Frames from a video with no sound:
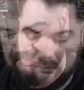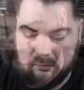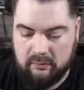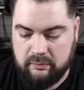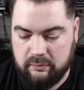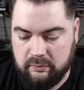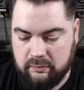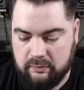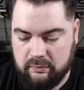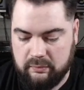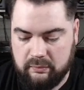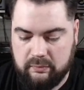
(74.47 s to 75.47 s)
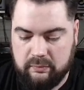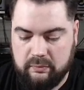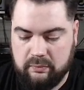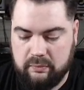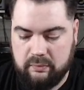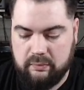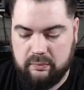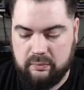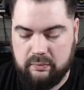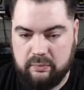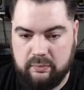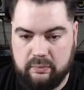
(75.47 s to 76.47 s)

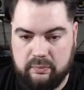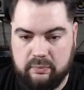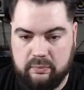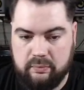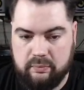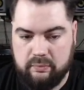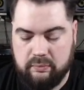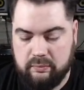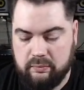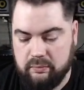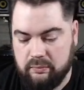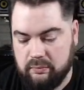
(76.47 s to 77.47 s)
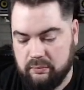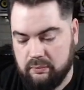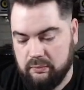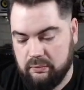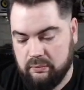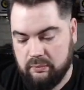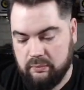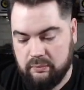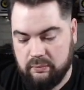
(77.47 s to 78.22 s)
(no one is talking)